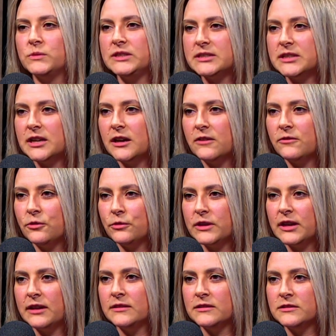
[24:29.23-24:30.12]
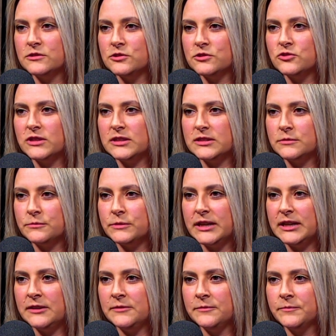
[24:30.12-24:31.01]
to have all the answers straight
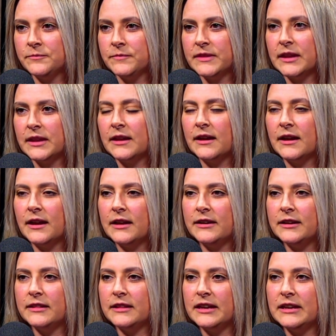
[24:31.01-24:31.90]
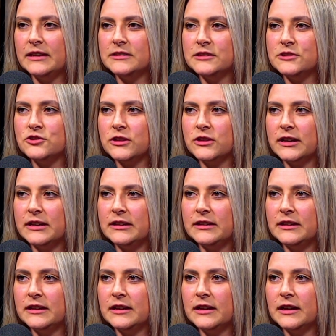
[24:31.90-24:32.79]
away. And I like to
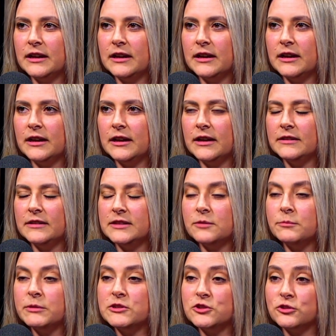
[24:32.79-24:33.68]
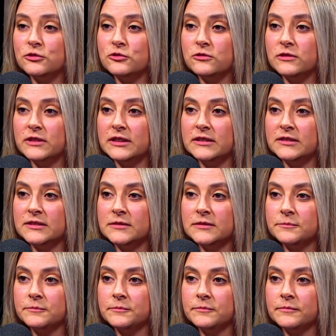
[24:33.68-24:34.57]
I tell my children this,
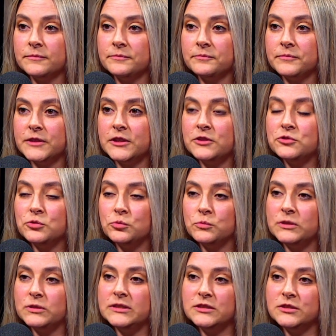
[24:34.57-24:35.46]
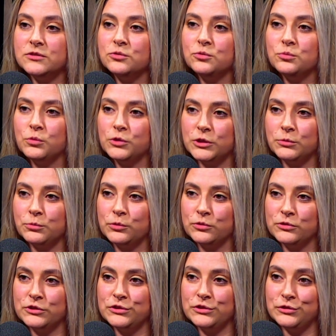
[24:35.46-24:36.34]
you don't need to know what you want
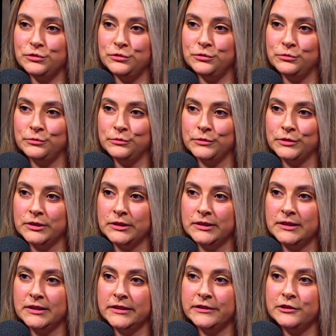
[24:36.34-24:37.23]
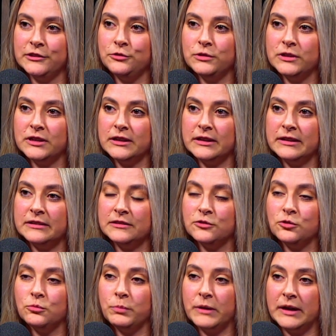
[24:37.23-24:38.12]
to do. You can go
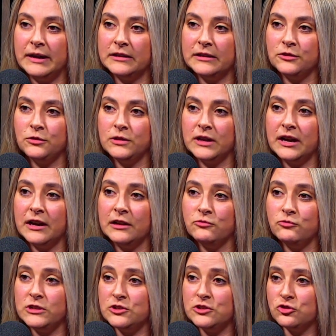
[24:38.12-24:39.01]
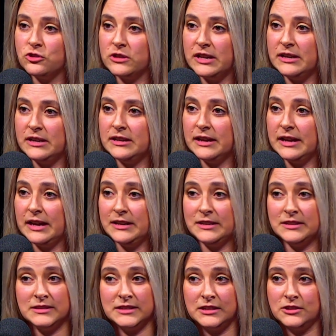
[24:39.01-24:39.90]
back, you can retrain at any
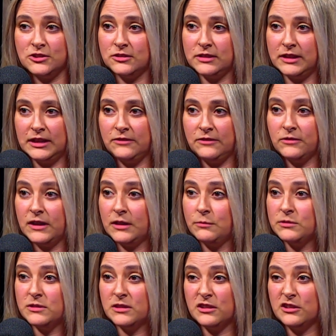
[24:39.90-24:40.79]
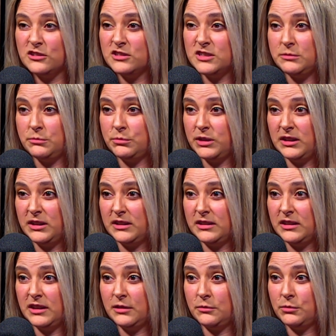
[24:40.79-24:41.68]
stage in life. I was 30 when
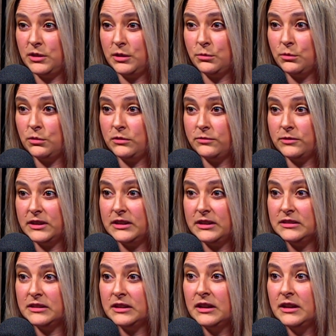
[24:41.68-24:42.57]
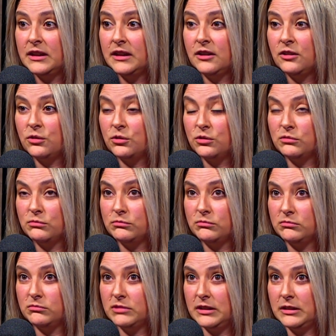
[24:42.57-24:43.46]
I qualified, or
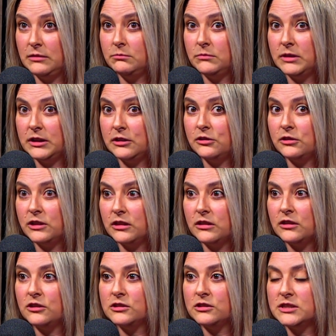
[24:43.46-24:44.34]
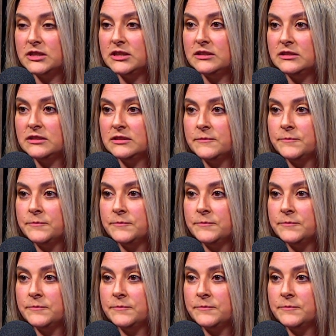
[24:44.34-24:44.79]
in my early 30s.